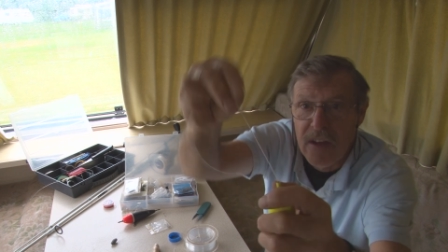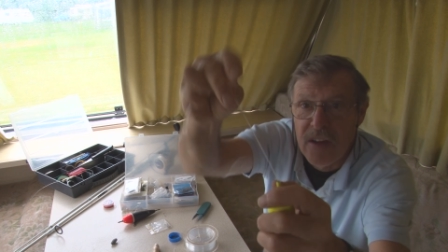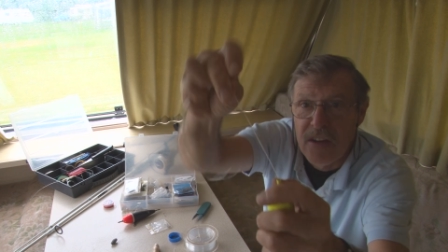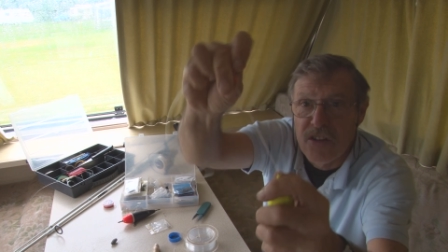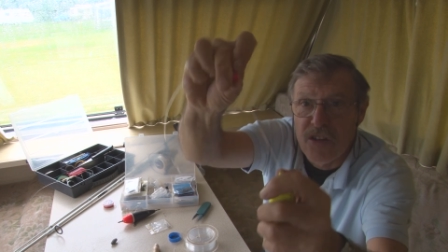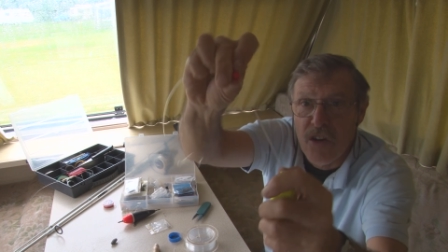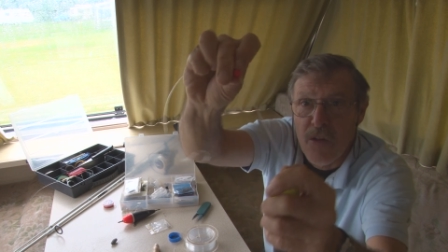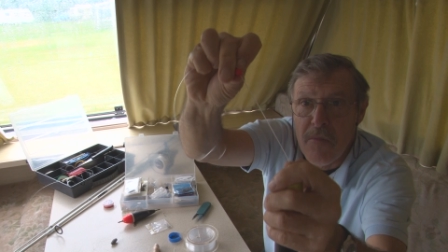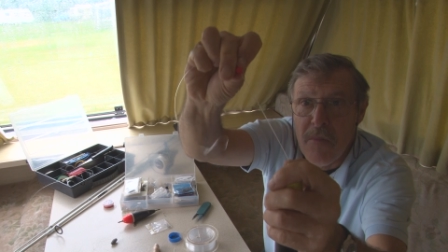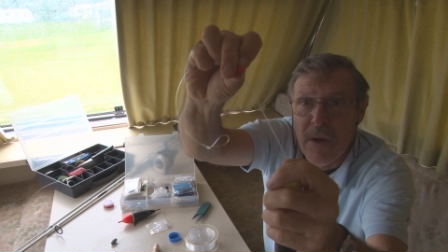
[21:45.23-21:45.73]

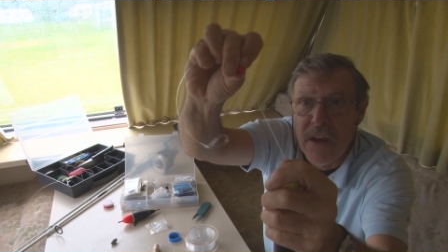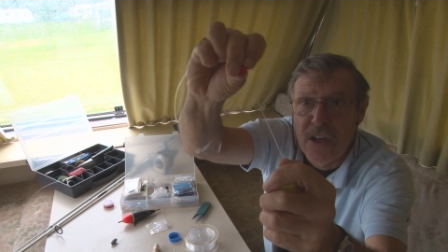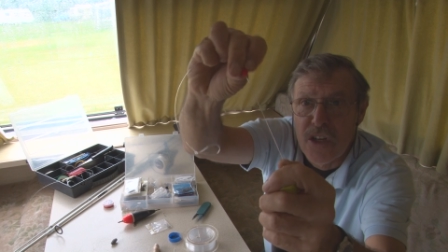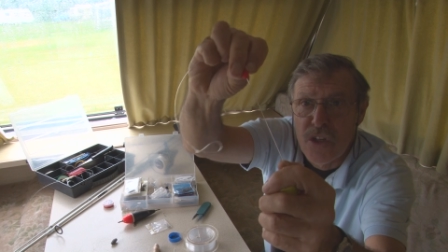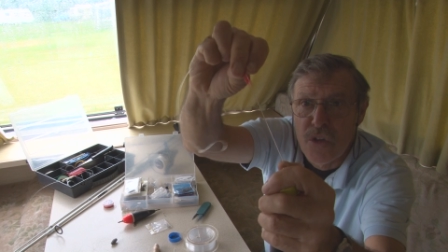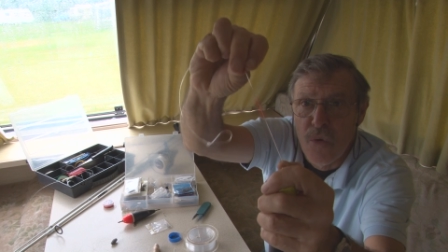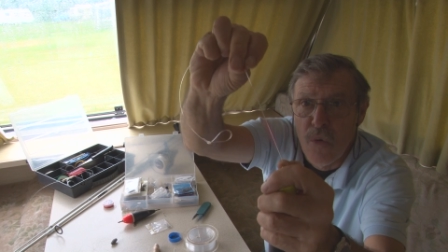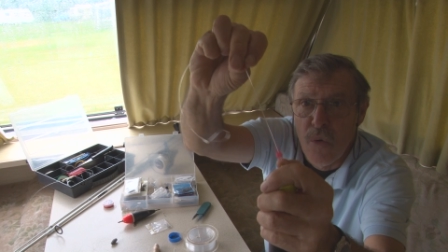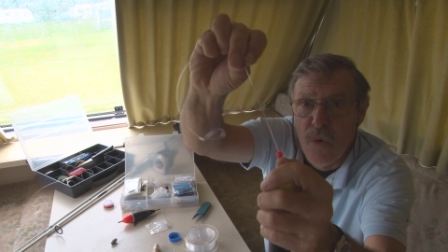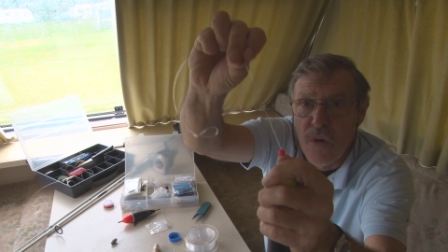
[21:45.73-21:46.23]
So make
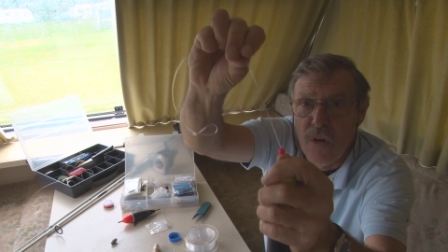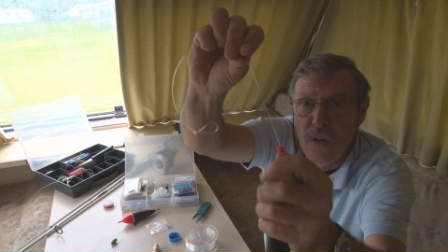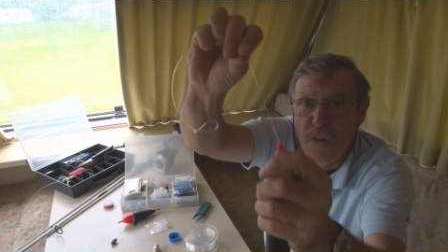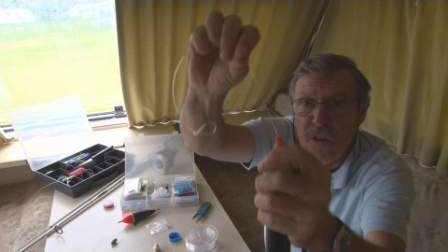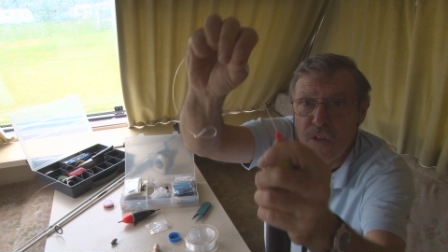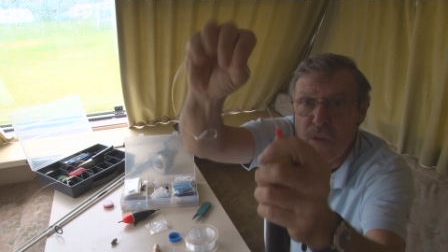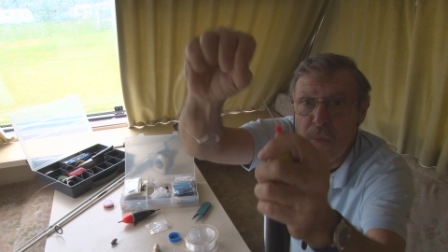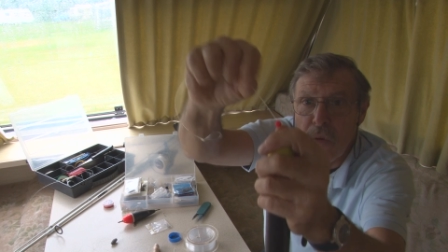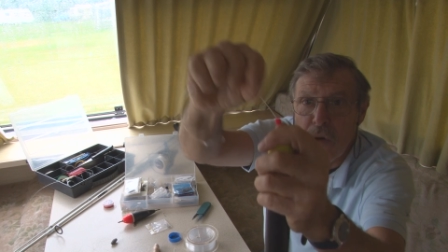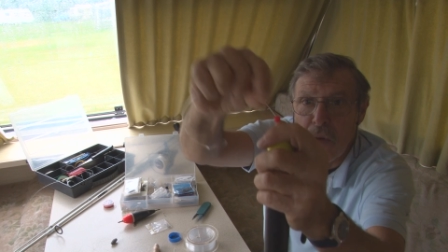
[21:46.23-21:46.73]
sure
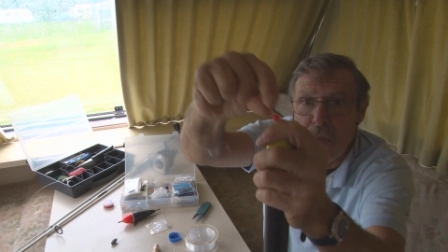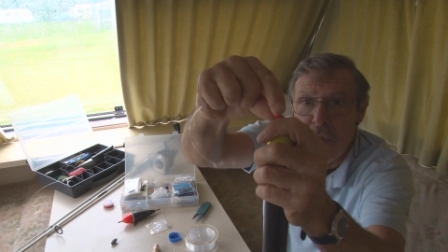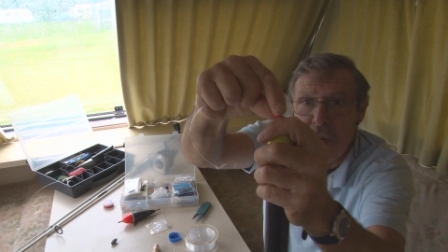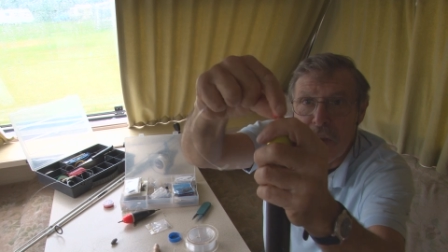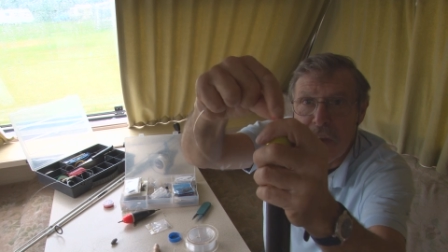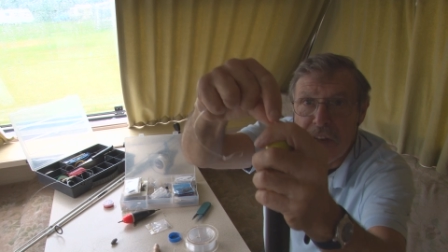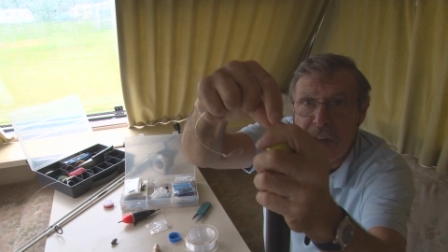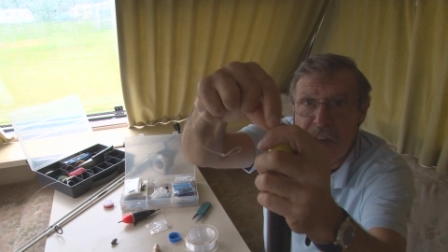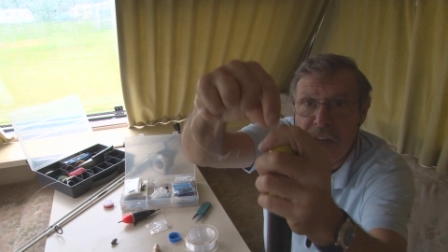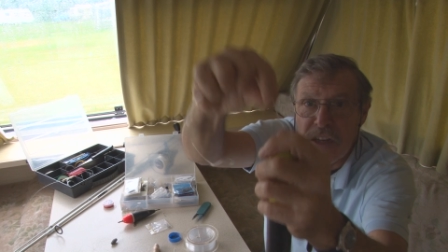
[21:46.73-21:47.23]
you put a
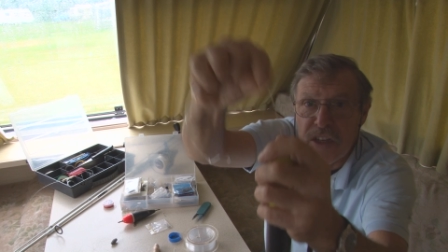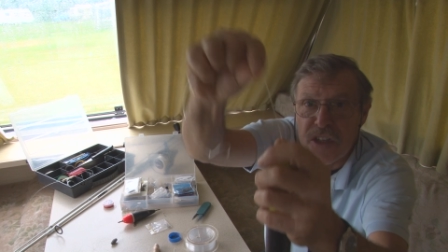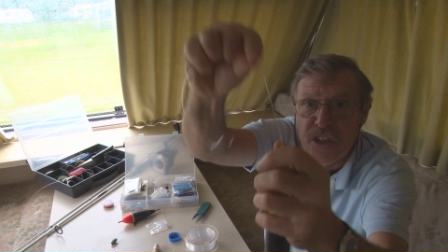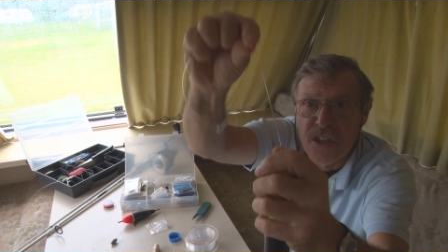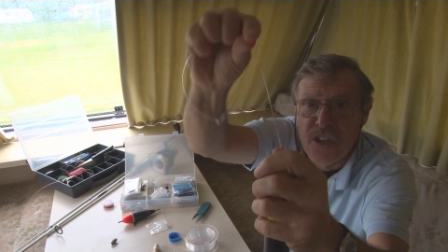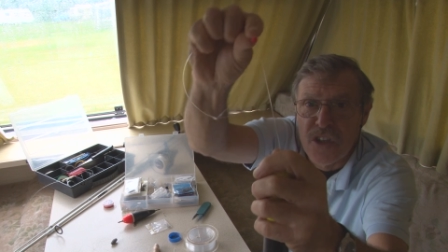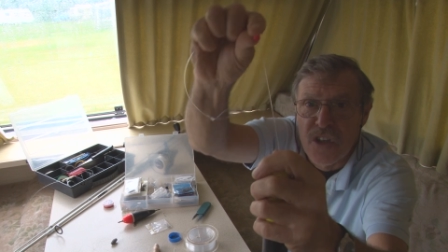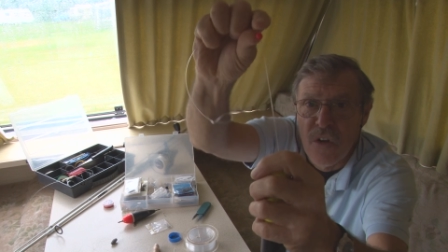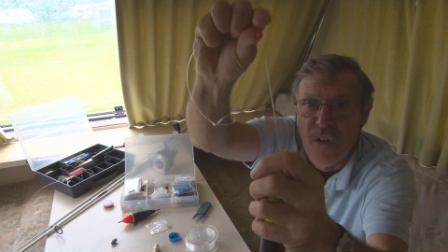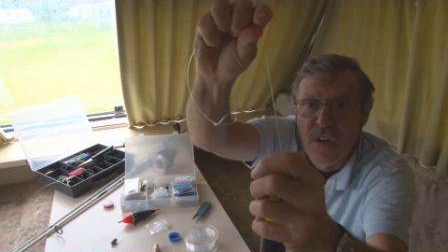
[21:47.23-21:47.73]
bead there, just
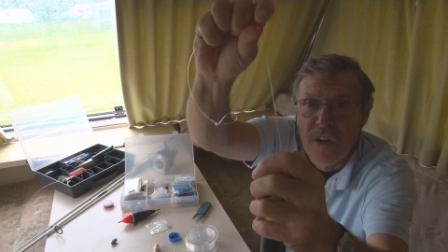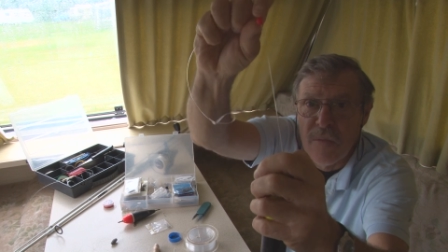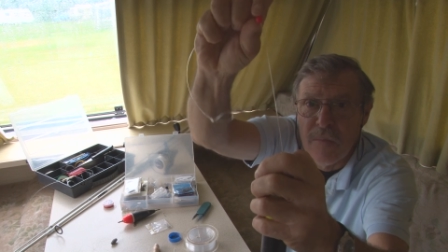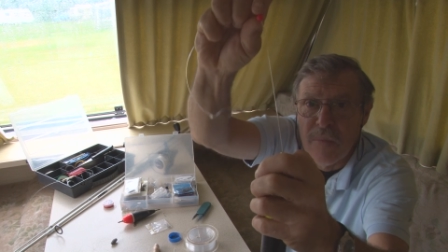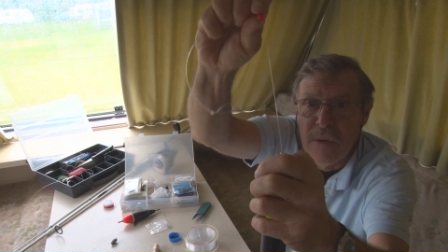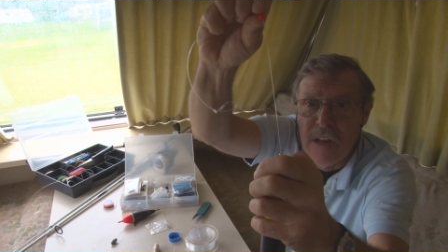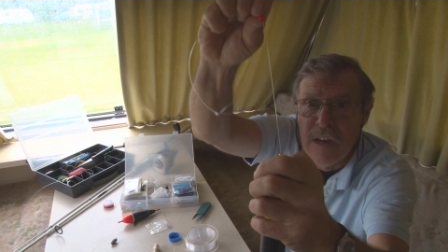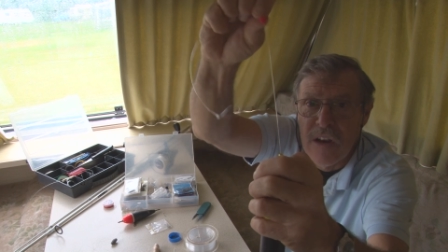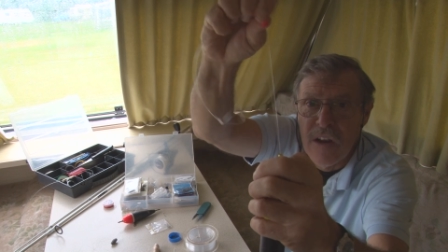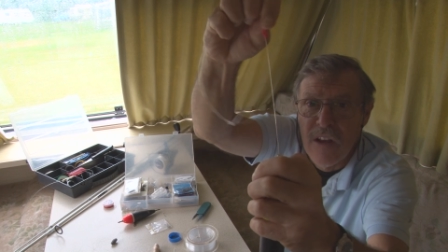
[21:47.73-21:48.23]
a sliding
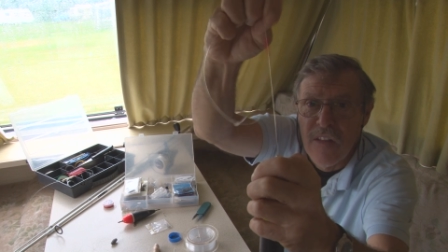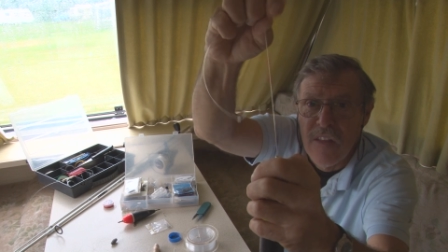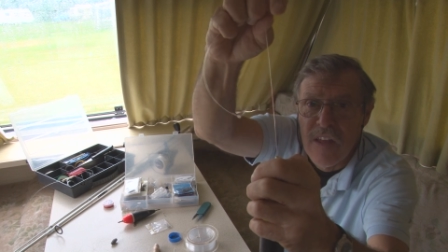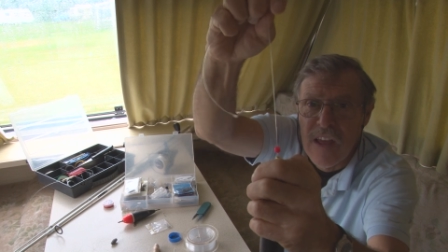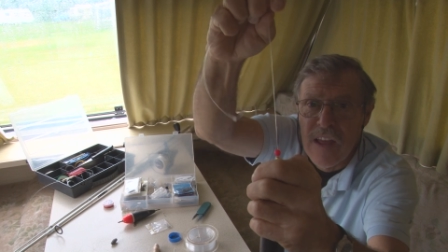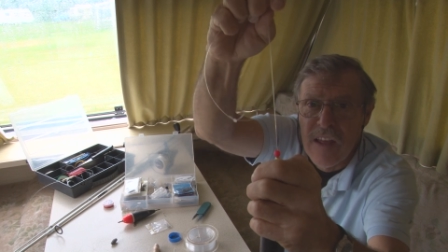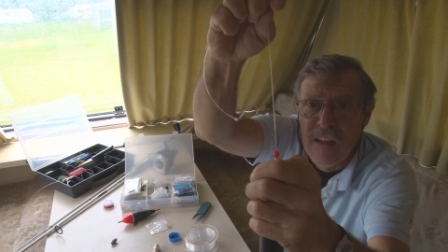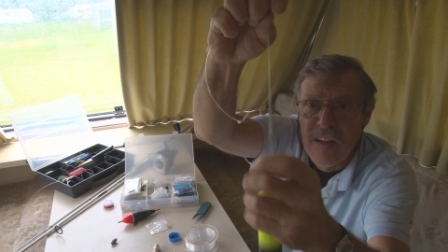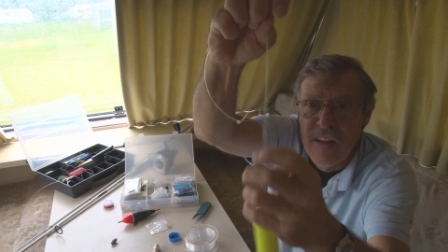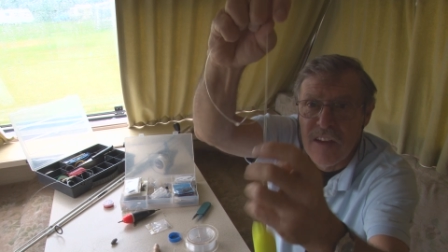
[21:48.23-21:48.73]
bead like
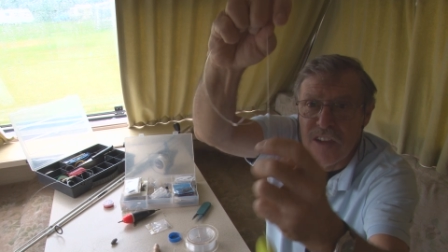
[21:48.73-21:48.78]
that.